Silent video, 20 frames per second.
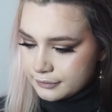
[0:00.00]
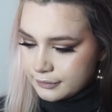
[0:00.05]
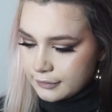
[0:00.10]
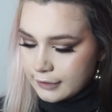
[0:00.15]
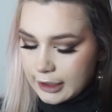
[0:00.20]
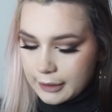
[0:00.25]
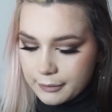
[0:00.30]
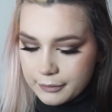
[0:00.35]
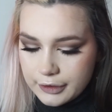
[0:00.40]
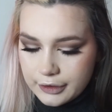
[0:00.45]

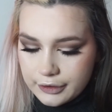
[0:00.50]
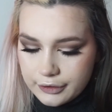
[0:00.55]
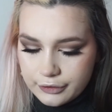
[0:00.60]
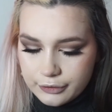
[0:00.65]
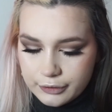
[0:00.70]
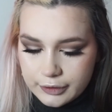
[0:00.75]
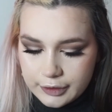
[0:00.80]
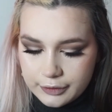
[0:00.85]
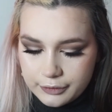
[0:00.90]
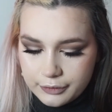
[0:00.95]
I'm going to go
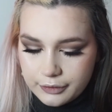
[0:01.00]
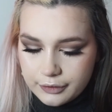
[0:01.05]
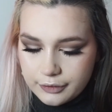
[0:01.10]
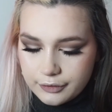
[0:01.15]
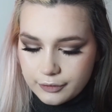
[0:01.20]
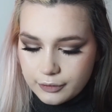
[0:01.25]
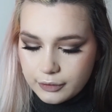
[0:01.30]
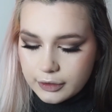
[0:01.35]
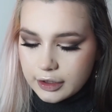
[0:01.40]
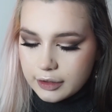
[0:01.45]
in
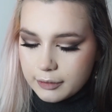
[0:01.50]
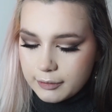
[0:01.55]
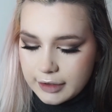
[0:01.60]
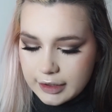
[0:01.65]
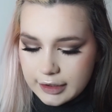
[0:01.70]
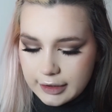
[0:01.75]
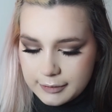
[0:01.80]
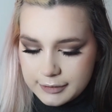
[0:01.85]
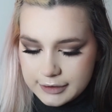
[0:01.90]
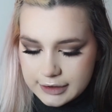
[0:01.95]
with my
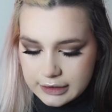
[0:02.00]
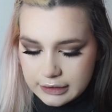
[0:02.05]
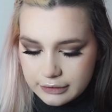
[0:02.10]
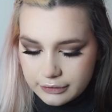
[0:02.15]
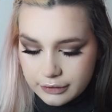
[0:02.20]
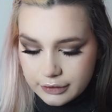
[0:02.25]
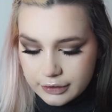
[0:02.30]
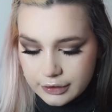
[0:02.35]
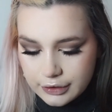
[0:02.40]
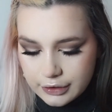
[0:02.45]
lips now,
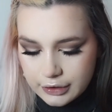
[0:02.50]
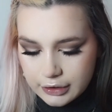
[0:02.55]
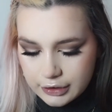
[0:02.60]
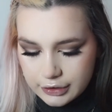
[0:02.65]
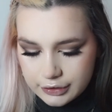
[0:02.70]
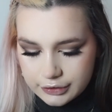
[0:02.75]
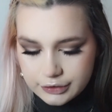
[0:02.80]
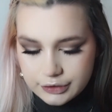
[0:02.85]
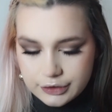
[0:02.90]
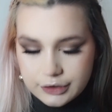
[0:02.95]

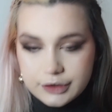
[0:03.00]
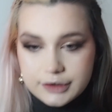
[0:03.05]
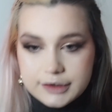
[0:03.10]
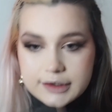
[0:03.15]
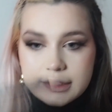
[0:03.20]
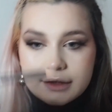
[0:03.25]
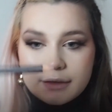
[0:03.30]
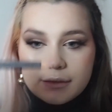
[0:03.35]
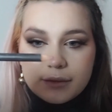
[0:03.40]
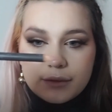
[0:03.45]
so
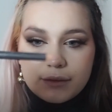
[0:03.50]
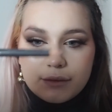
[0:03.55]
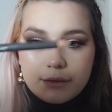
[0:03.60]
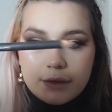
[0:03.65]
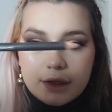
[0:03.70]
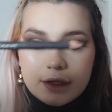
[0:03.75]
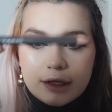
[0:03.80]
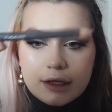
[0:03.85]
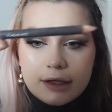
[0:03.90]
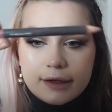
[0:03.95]
using
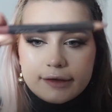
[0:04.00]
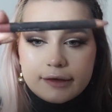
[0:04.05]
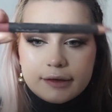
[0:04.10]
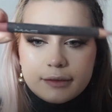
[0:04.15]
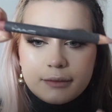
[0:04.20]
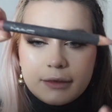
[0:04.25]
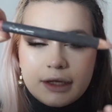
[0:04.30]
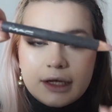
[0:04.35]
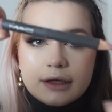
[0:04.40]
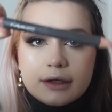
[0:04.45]
this
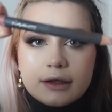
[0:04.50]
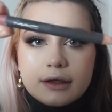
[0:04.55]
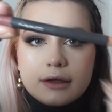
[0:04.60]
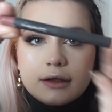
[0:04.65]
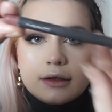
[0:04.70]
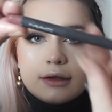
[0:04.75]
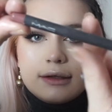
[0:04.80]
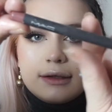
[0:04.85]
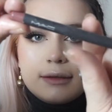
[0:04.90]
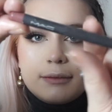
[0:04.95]
MAC
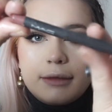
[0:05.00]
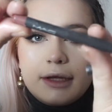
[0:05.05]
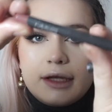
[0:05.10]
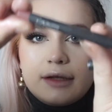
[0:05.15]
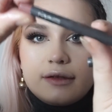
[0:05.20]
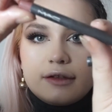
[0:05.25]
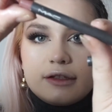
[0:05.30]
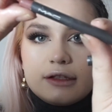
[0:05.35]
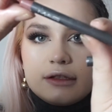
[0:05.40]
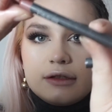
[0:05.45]
lip
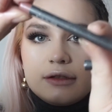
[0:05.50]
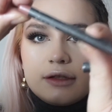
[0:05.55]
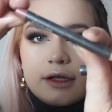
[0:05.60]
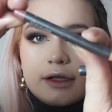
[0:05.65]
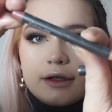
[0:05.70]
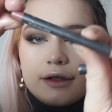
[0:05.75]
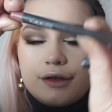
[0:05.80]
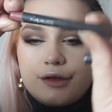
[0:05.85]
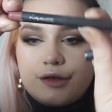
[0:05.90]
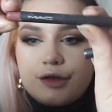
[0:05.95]
pencil
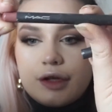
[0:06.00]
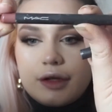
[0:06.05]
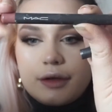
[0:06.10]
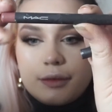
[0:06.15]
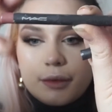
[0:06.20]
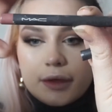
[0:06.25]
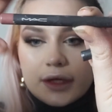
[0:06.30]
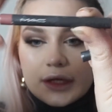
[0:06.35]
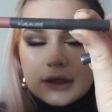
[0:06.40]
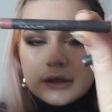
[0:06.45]
in the shade
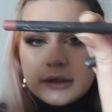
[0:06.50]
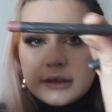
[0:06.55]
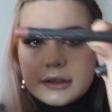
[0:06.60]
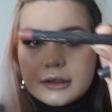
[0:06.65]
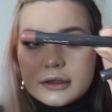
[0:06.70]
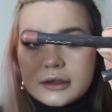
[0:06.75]
Whirl,